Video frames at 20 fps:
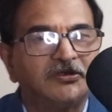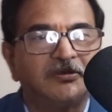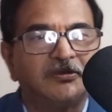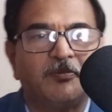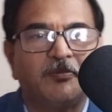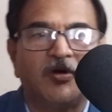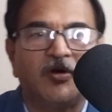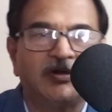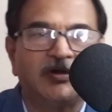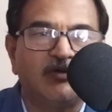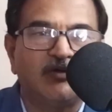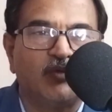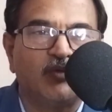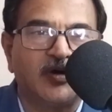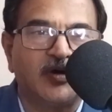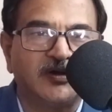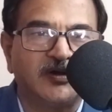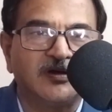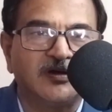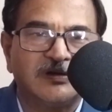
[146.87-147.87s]
the bottled
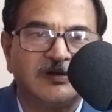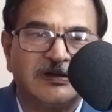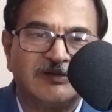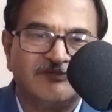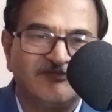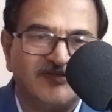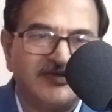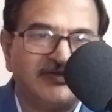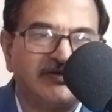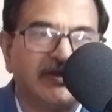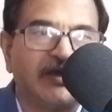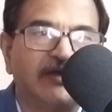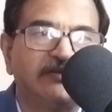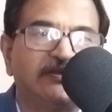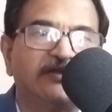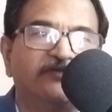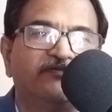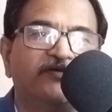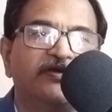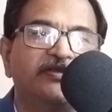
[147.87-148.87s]
water, which
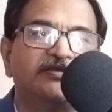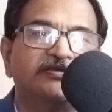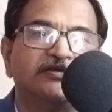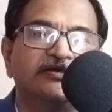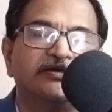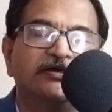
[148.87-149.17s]
otherwise